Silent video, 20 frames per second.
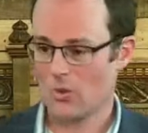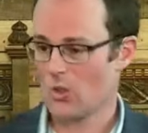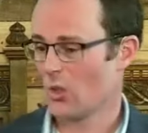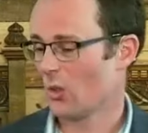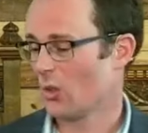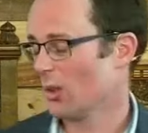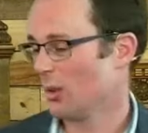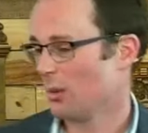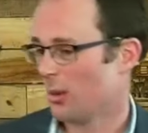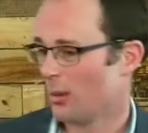
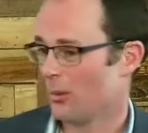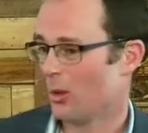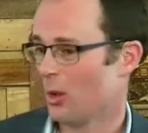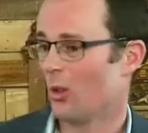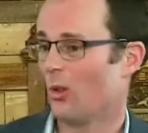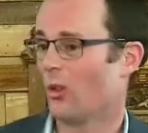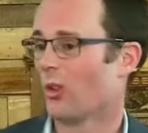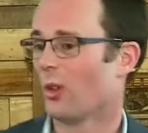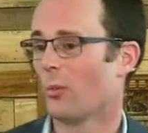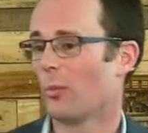So I'm, I'm
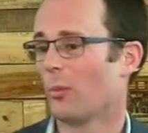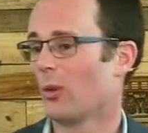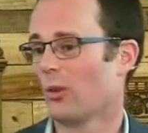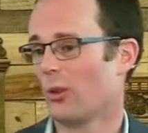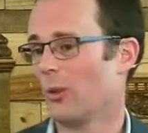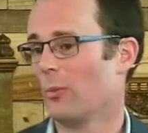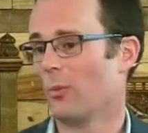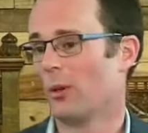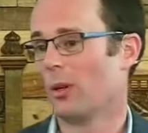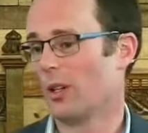no longer
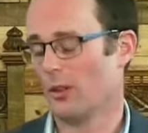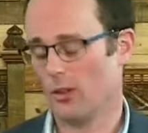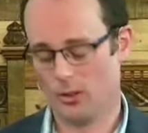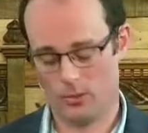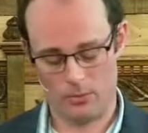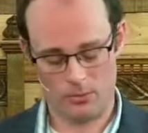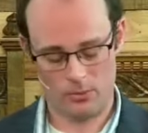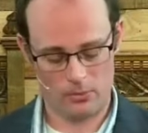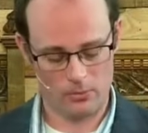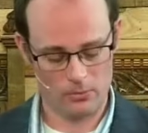bothered by
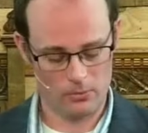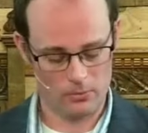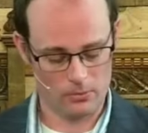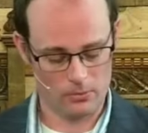them.